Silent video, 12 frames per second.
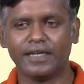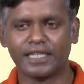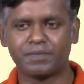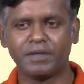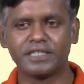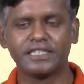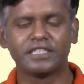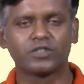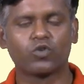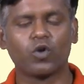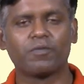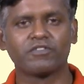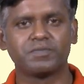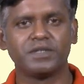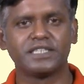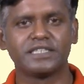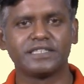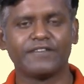A species, group of
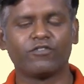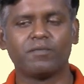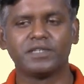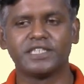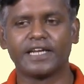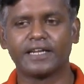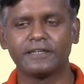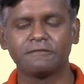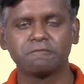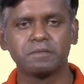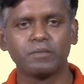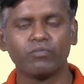species, they form a genera.